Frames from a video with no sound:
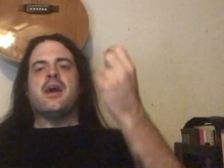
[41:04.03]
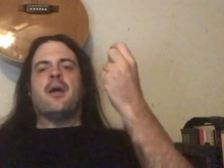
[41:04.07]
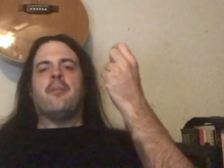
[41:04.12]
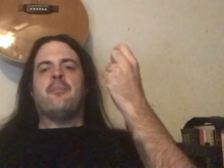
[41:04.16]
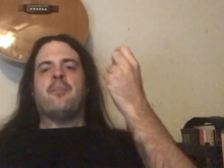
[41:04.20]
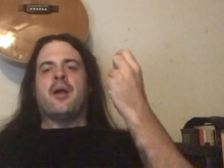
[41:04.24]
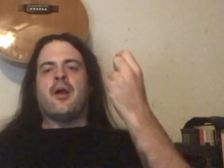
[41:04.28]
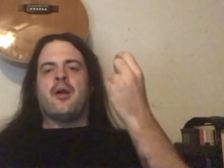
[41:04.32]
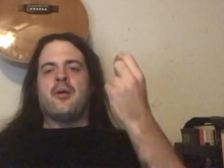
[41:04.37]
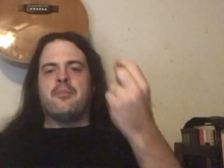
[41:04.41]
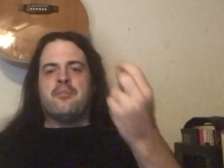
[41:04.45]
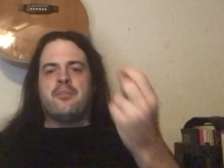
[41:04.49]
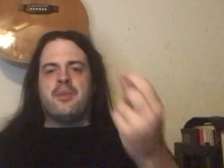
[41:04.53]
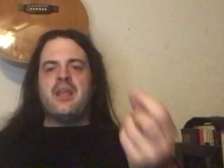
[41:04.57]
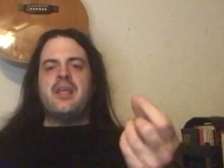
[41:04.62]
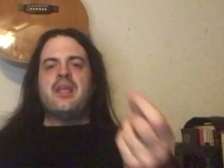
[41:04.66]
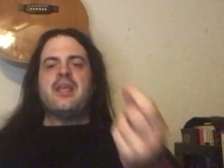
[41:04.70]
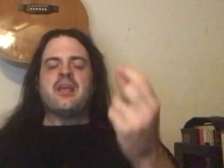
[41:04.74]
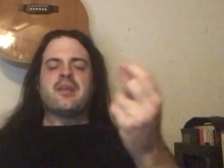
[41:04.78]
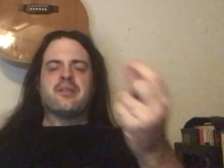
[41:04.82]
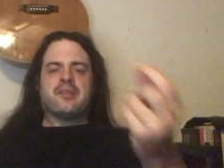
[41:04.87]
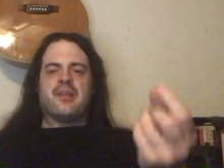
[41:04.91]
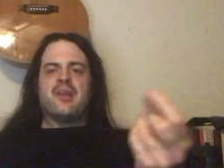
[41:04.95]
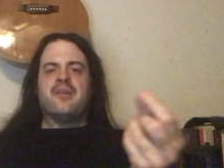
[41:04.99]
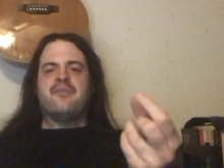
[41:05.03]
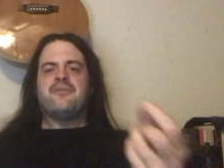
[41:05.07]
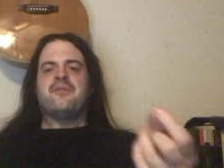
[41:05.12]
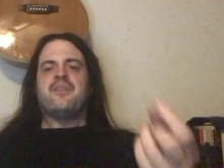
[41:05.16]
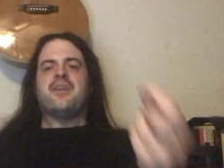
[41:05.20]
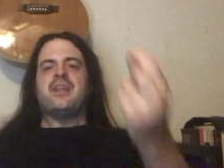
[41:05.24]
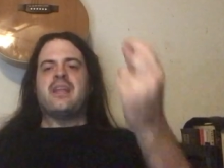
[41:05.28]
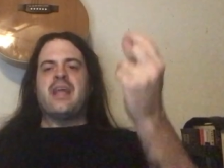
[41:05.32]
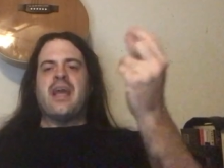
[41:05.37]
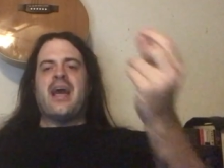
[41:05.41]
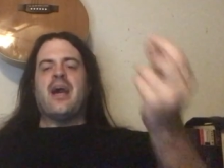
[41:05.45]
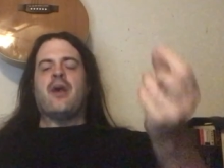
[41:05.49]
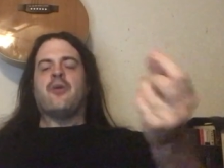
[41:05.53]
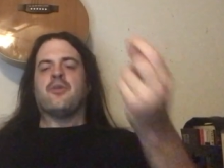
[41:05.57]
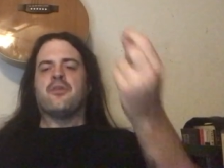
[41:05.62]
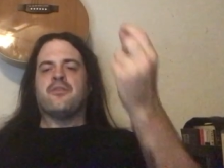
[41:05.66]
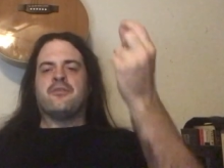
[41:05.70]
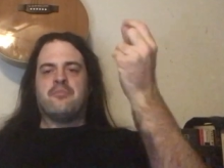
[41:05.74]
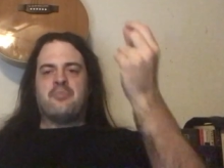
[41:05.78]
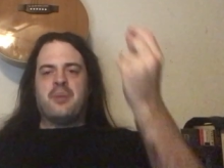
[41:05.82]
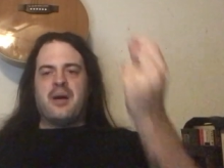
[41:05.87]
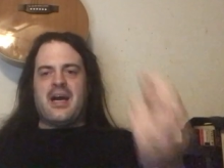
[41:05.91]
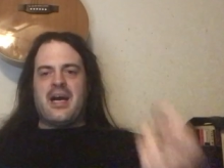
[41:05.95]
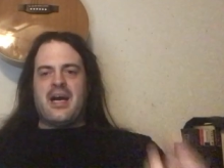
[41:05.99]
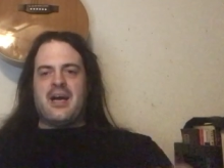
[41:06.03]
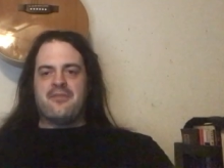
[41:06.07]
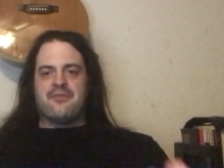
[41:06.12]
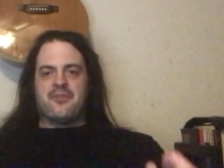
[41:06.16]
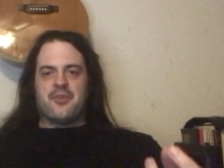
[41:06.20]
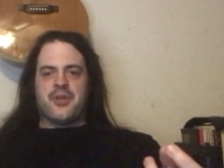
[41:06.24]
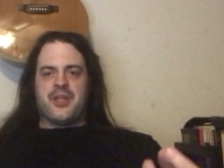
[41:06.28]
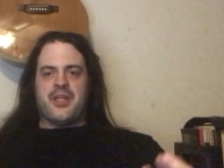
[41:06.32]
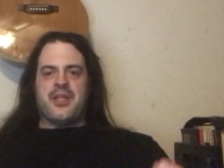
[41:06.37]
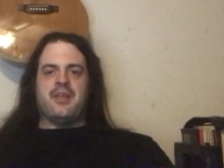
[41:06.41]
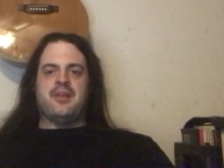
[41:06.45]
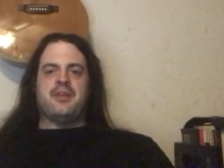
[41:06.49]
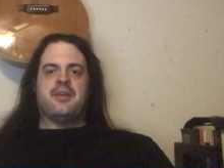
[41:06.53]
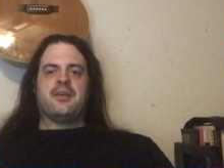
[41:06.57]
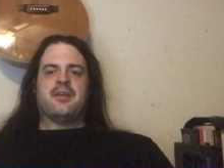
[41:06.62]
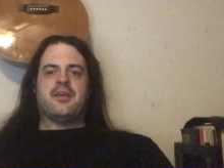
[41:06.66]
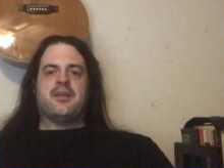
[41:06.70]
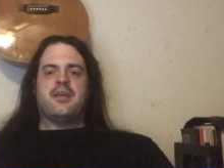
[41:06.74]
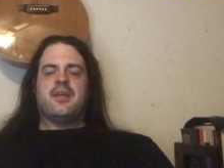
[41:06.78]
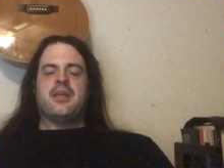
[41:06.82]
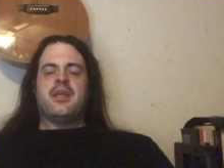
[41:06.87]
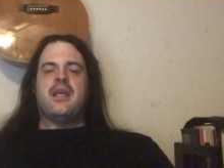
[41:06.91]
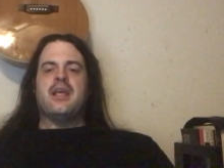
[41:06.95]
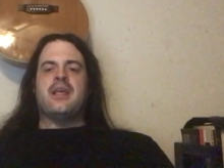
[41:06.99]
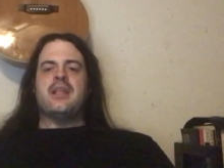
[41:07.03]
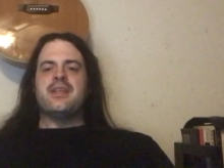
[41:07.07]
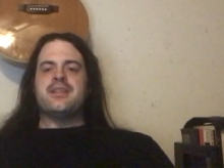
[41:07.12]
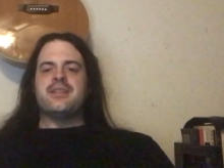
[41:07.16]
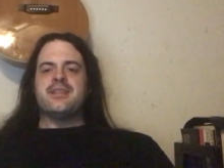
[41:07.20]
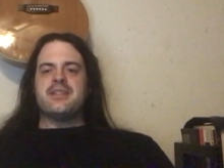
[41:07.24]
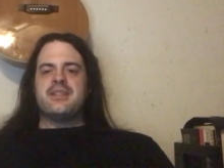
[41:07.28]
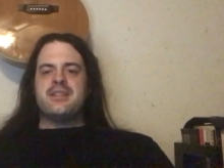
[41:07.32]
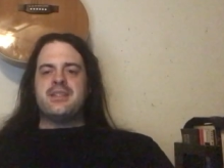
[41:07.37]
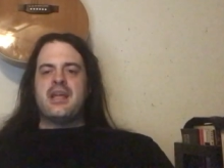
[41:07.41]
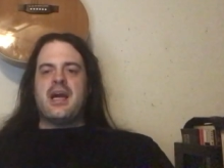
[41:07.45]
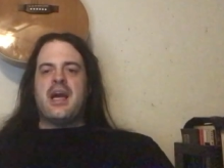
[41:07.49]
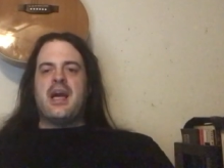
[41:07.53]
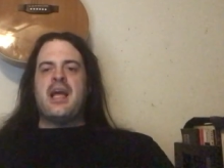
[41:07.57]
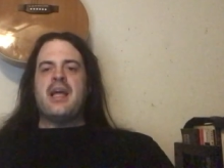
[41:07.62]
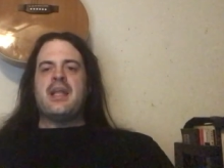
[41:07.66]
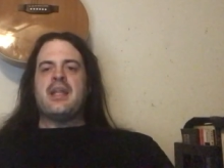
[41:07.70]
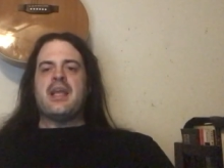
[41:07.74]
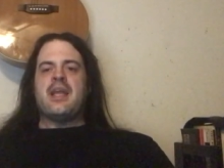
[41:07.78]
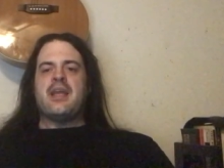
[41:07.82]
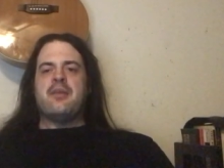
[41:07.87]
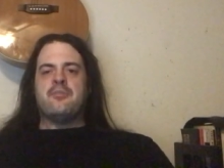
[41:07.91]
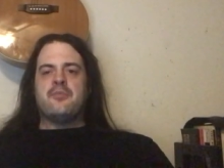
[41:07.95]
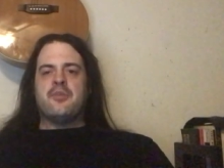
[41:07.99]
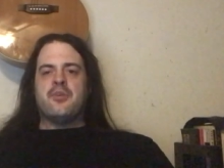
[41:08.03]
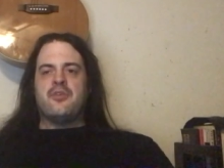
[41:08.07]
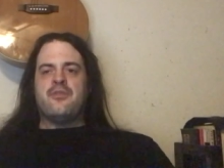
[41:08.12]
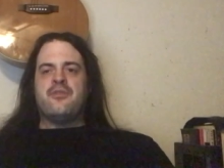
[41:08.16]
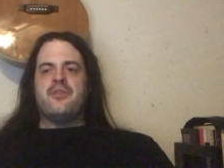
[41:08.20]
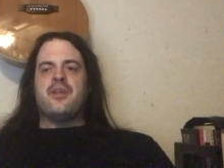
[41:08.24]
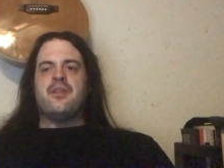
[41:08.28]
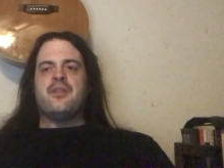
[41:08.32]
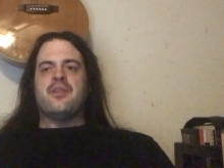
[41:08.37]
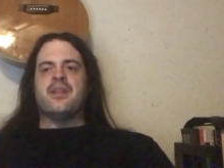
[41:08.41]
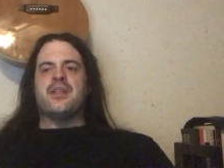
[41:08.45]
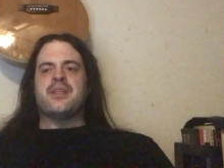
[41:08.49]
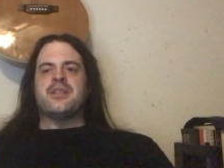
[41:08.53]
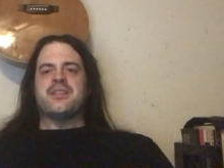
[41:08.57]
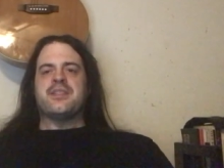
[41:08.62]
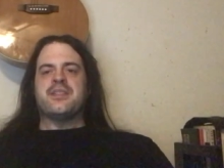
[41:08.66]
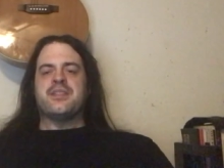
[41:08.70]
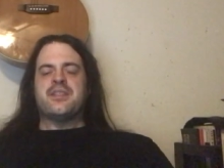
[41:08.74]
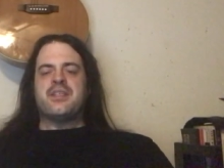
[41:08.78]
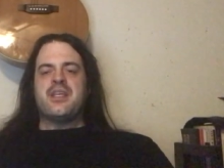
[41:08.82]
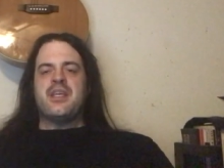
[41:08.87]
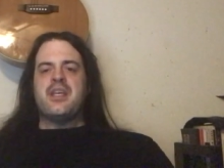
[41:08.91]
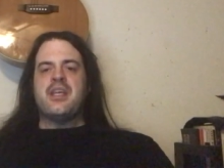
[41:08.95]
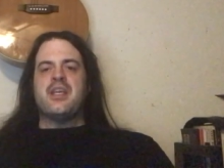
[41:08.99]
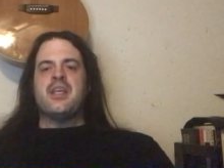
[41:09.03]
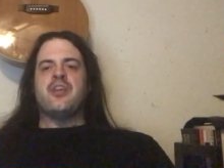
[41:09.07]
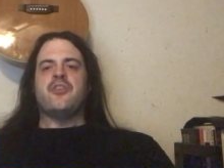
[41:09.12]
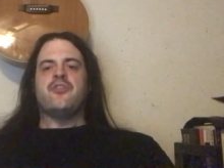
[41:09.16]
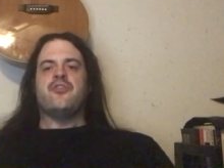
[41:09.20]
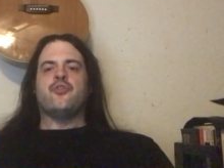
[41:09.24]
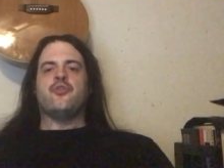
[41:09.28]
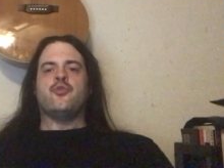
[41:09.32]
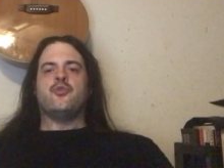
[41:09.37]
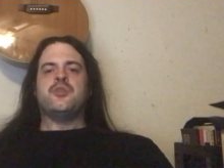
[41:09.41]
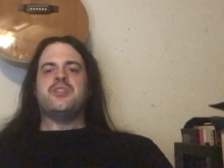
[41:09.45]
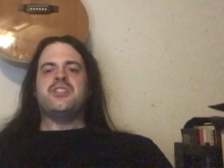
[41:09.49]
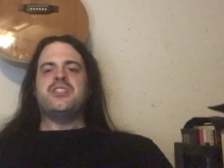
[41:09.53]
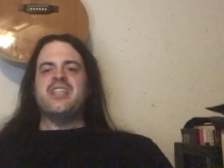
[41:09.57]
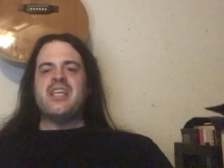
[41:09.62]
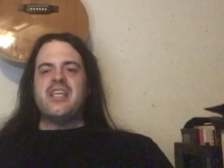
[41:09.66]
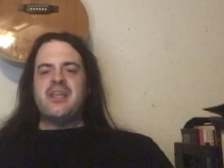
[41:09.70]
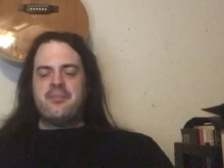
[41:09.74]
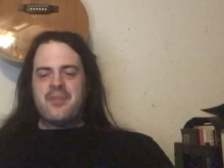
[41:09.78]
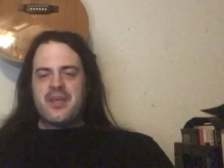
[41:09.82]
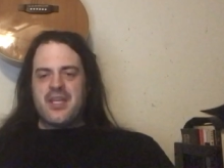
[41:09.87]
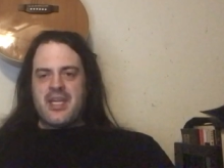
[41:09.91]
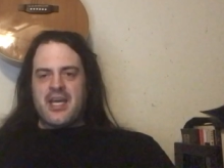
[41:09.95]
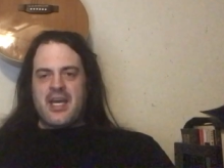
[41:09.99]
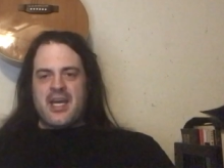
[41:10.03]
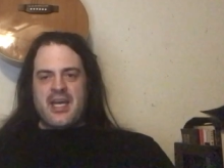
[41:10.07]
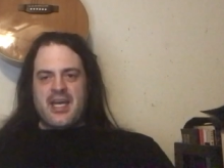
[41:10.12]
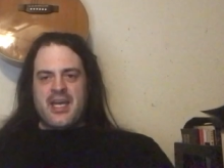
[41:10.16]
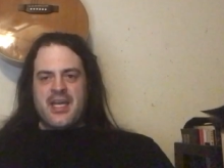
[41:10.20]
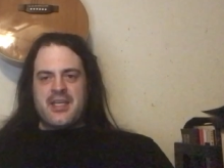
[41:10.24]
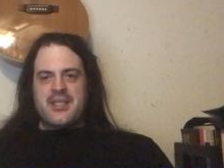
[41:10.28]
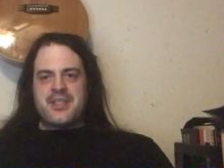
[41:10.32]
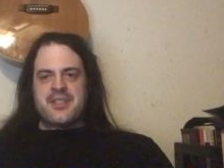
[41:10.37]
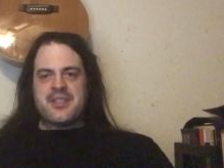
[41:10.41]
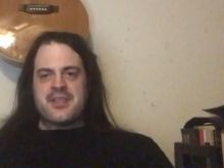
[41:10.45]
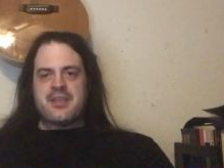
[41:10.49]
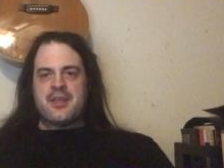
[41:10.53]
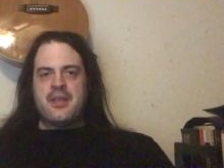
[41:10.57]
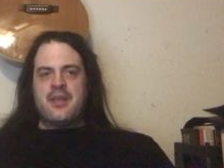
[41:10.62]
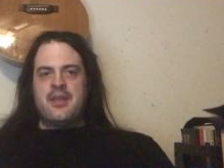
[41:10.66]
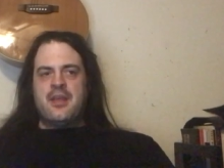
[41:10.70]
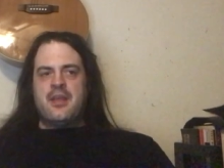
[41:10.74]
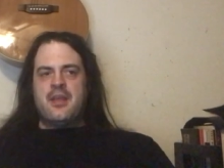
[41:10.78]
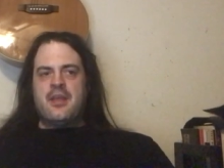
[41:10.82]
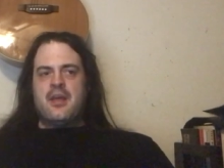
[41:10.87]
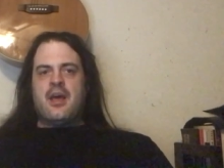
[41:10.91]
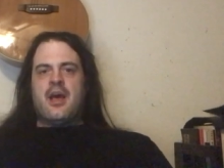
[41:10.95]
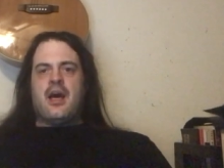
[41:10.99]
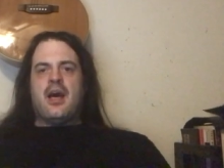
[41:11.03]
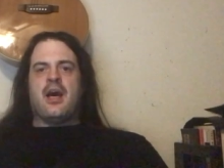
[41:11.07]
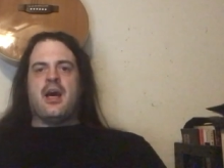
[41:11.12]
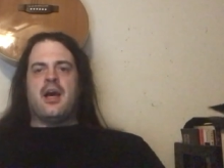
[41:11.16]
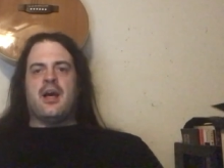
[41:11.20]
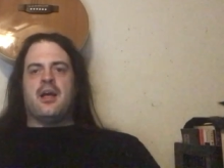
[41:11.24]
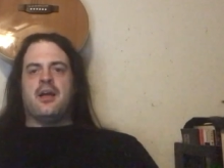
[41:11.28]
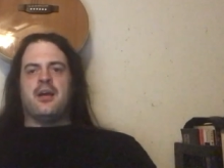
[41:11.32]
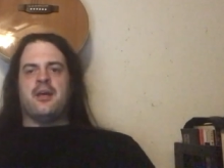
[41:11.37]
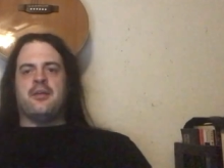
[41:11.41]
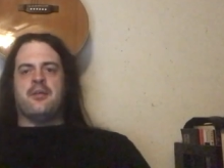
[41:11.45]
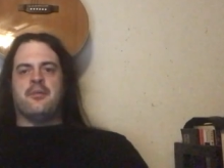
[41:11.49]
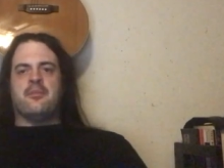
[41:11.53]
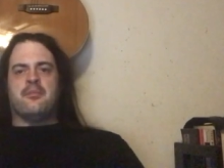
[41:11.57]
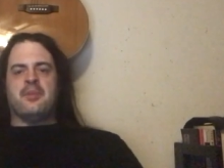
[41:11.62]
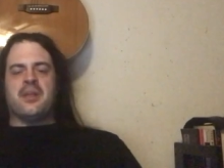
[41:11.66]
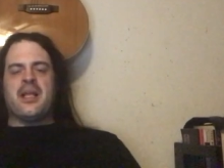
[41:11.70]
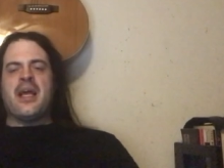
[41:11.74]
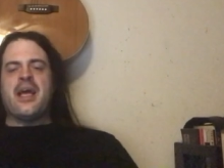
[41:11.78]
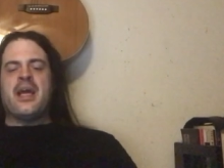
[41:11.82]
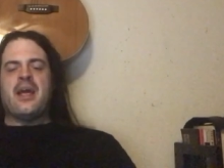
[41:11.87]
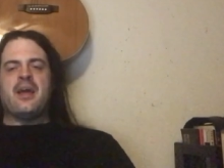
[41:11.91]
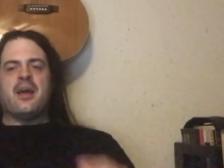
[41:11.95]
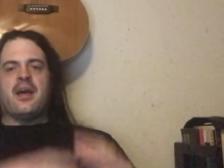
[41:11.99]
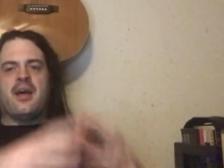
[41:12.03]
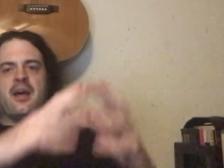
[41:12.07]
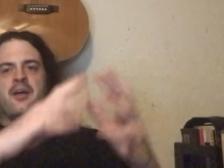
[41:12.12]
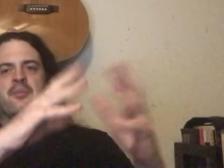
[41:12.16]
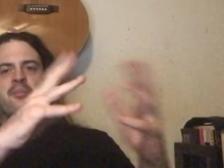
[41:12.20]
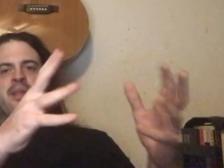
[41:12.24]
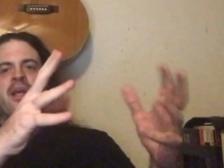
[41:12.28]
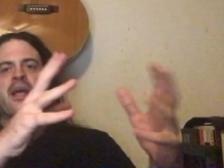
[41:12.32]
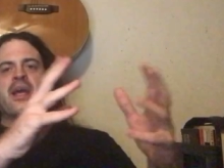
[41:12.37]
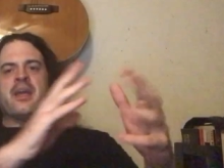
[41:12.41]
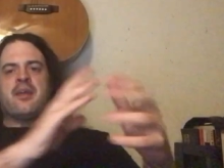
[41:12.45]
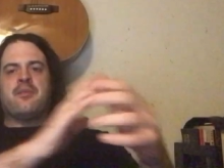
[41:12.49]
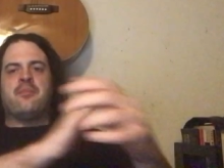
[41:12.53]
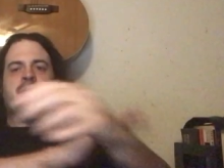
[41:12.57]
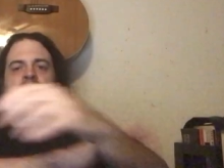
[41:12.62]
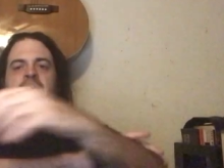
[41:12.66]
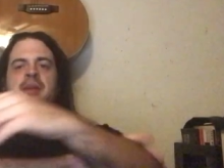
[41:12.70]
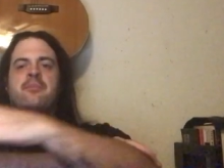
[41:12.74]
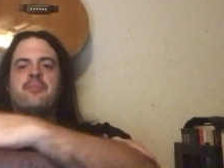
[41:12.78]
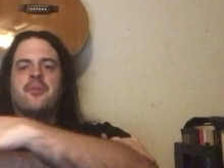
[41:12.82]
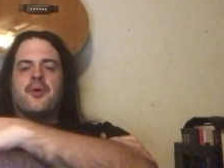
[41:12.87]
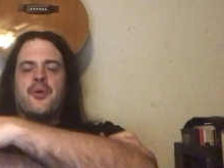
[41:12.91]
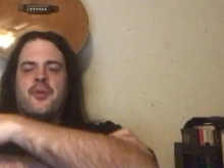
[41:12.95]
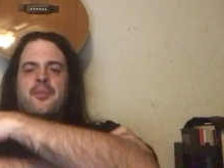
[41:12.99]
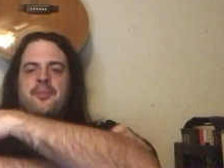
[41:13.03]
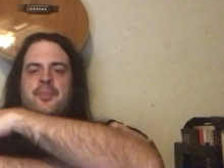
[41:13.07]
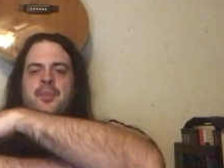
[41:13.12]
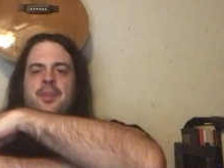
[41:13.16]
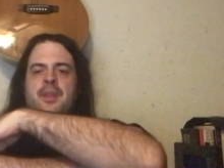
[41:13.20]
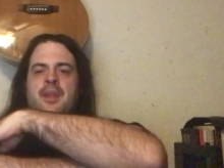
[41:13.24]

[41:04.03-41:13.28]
about being lifted out of poverty. It is not a movie that is seeking to demonize uh, black uh, black people.